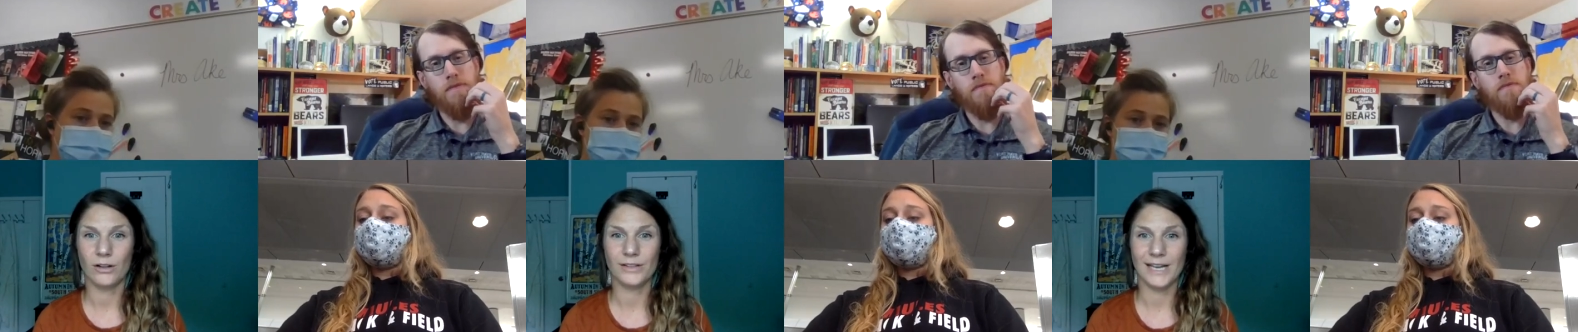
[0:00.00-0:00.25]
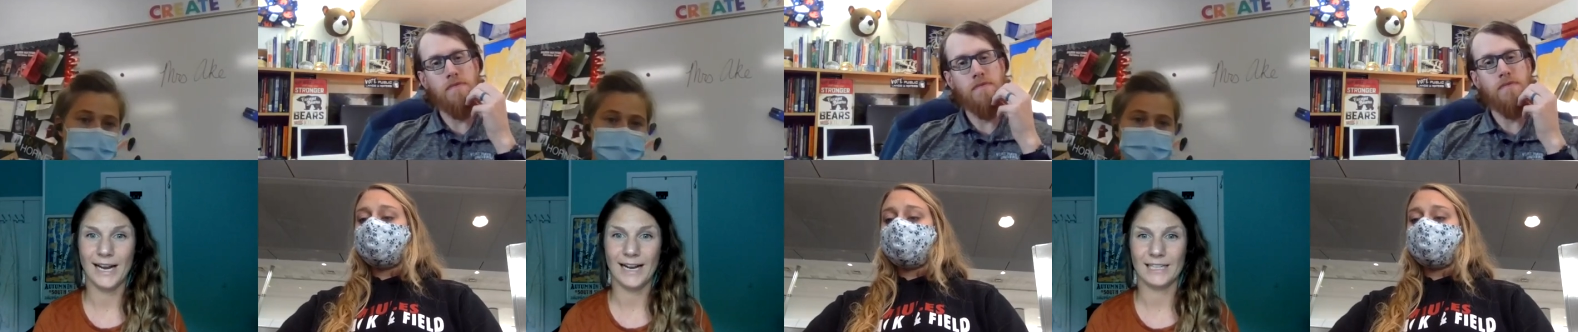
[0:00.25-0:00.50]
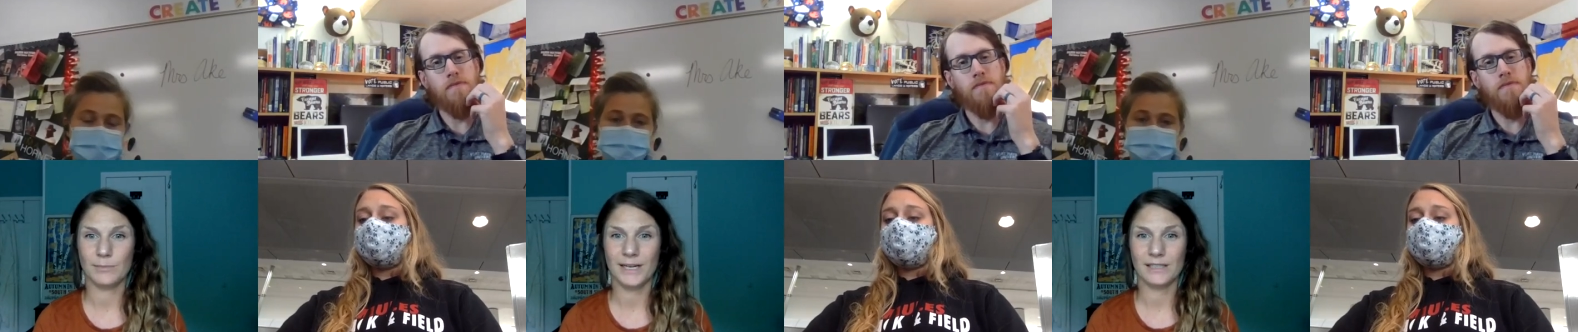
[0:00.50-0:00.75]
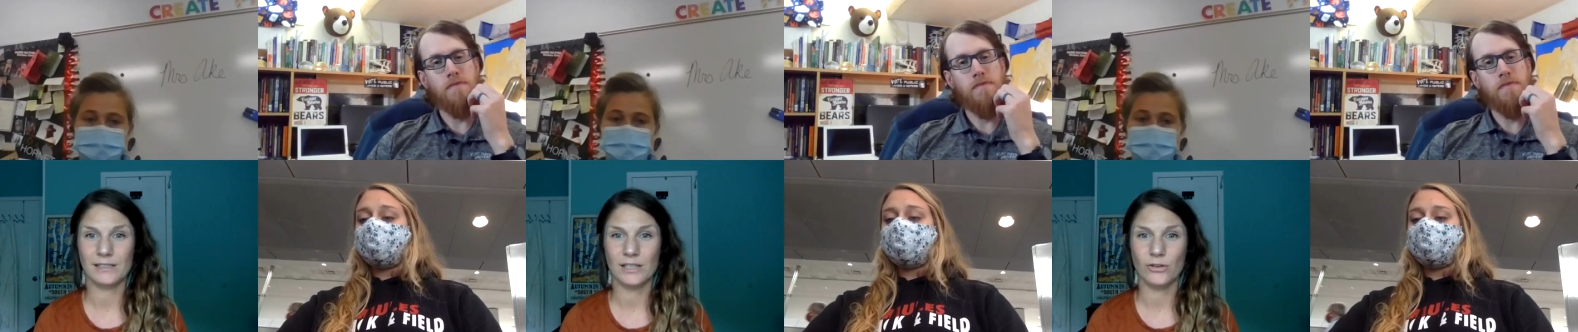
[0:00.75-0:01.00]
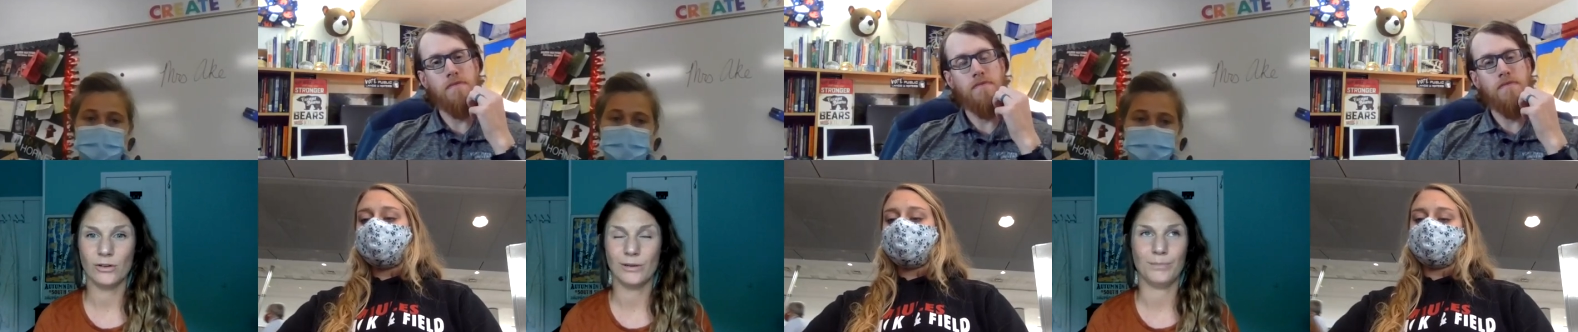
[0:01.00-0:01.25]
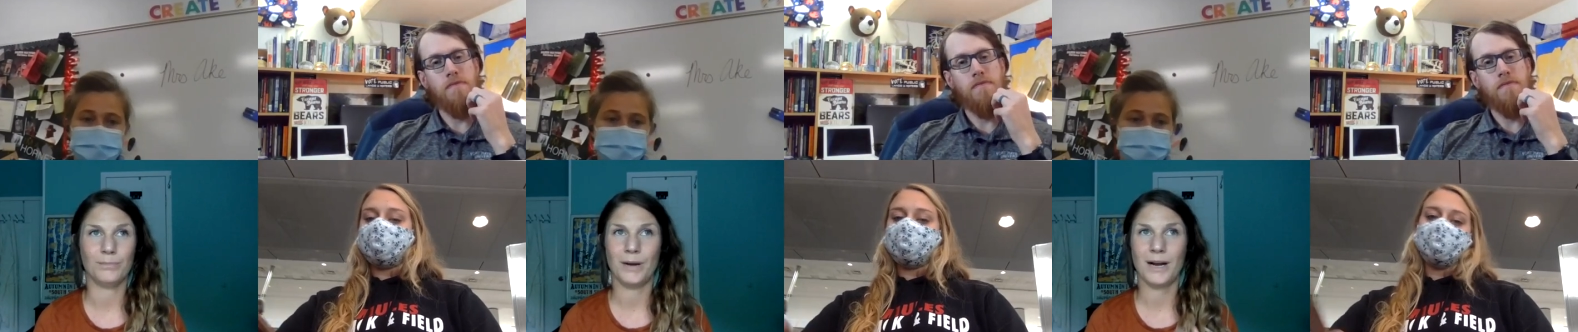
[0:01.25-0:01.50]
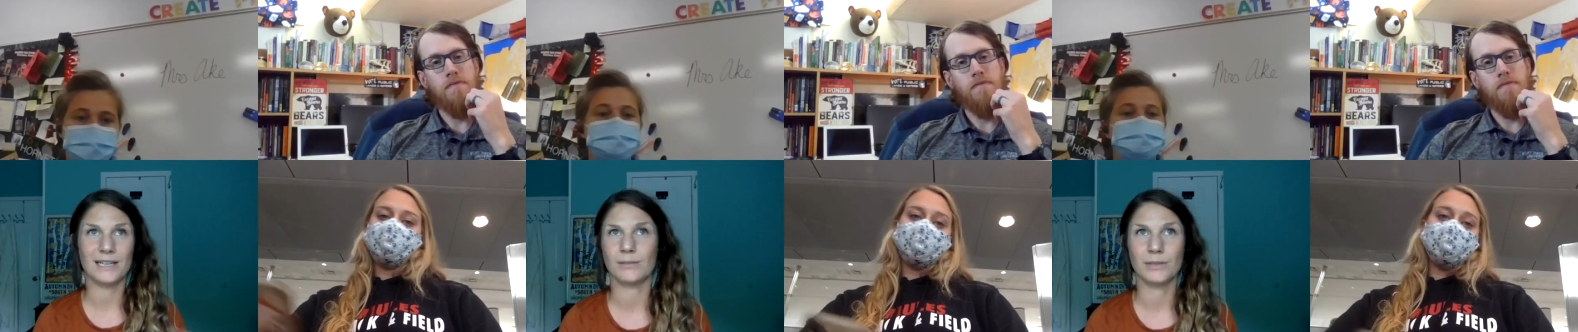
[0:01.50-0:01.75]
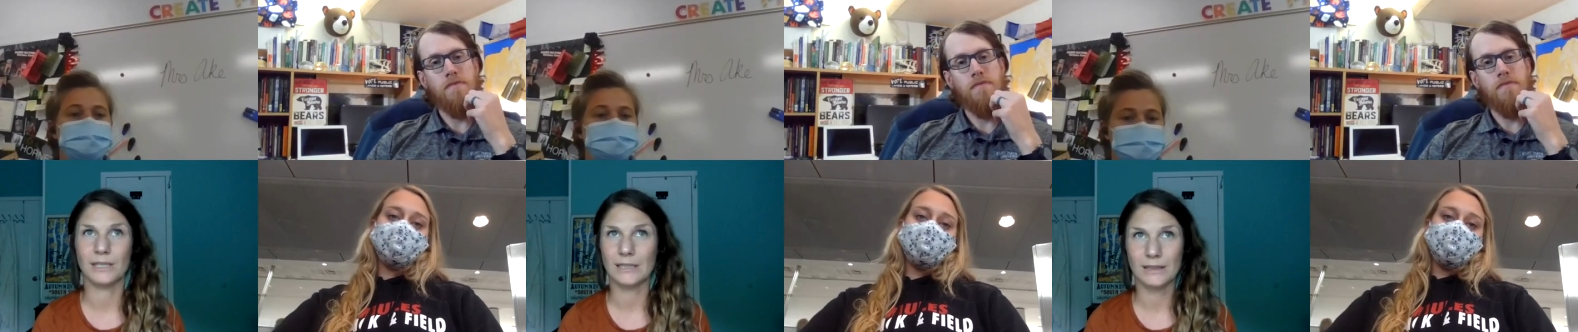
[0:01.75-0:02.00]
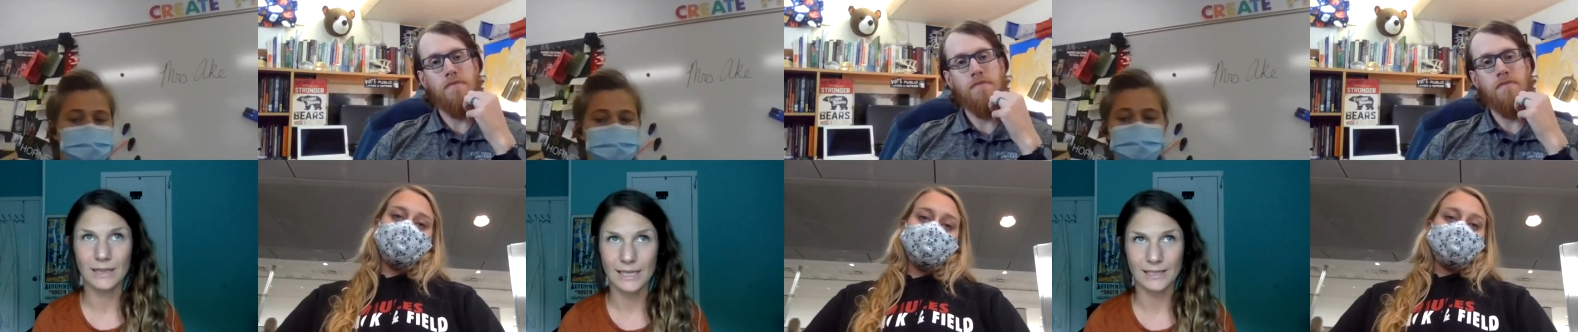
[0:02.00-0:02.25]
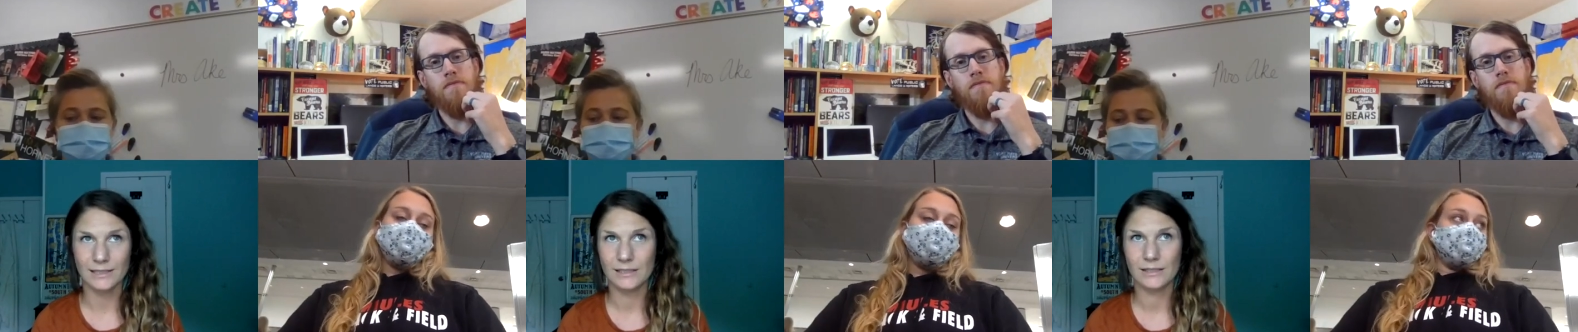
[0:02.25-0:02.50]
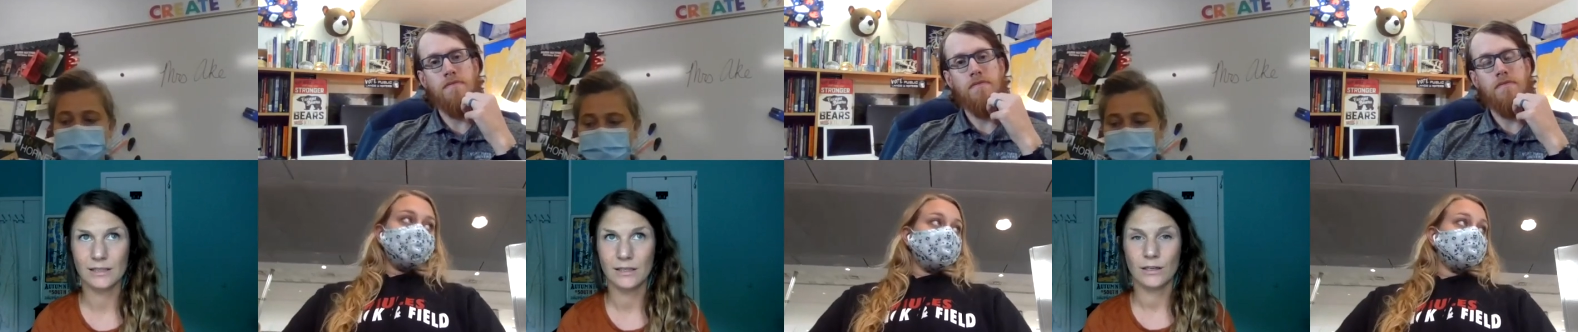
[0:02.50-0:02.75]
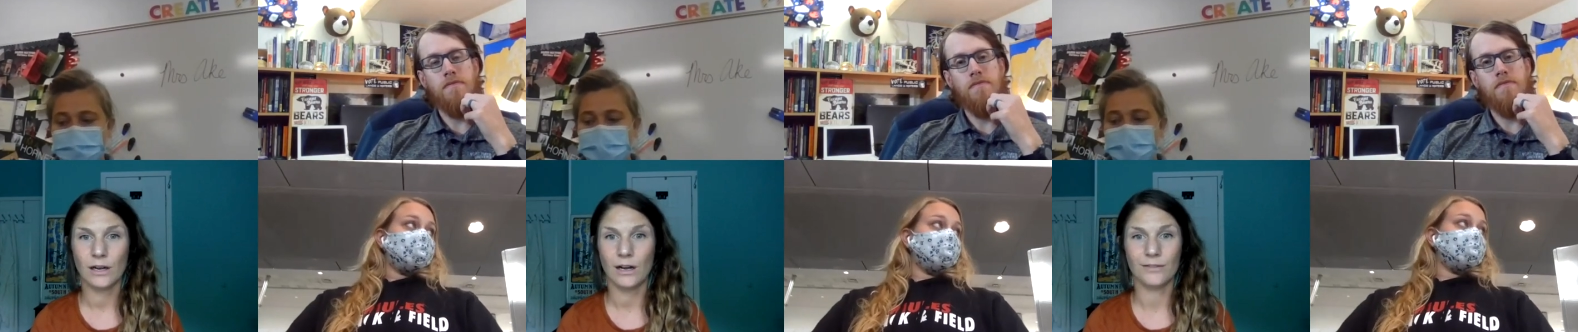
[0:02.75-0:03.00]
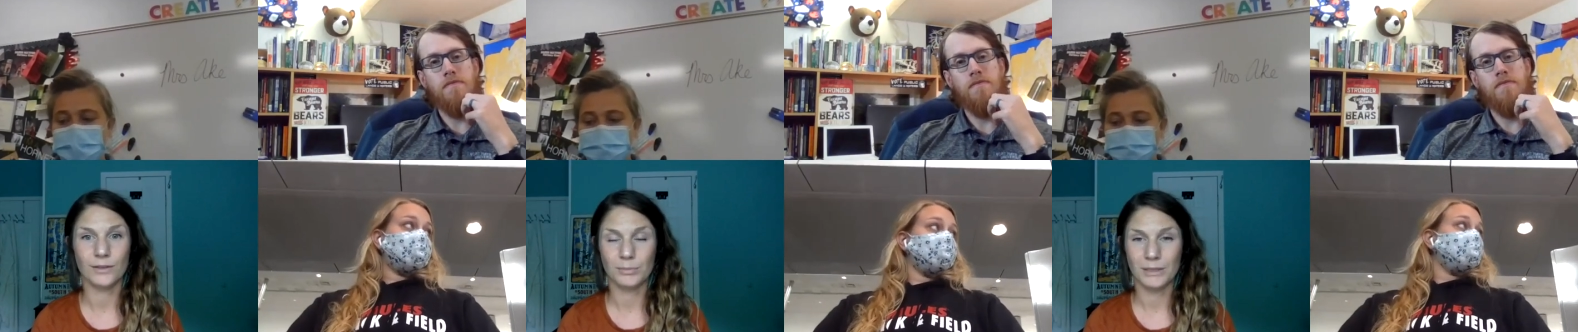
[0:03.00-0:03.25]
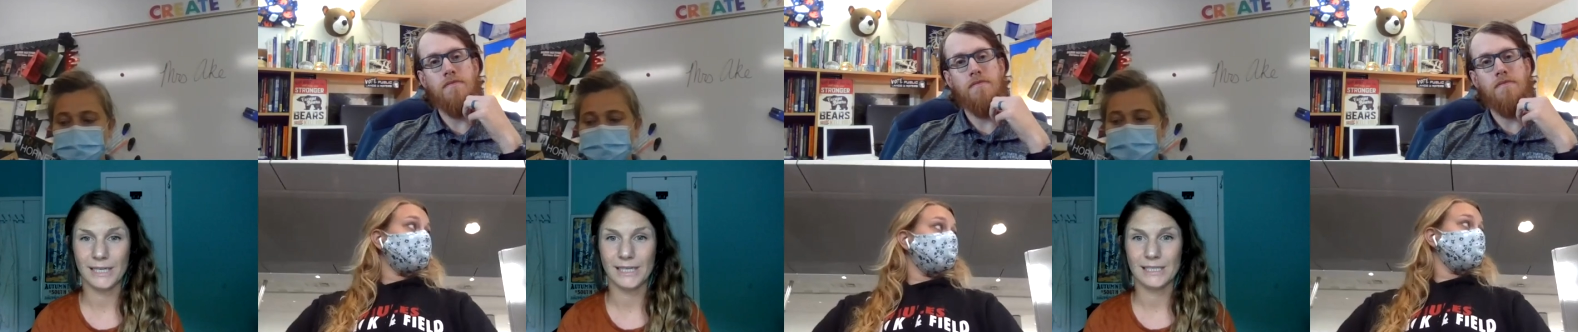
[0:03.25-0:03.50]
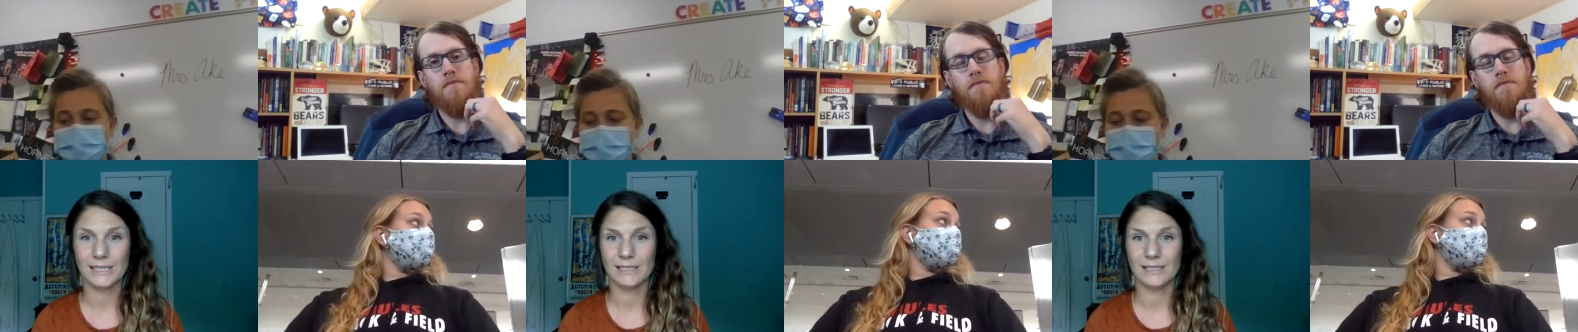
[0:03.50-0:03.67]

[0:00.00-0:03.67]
Speaker 1: the aspects that you could possibly list of a place.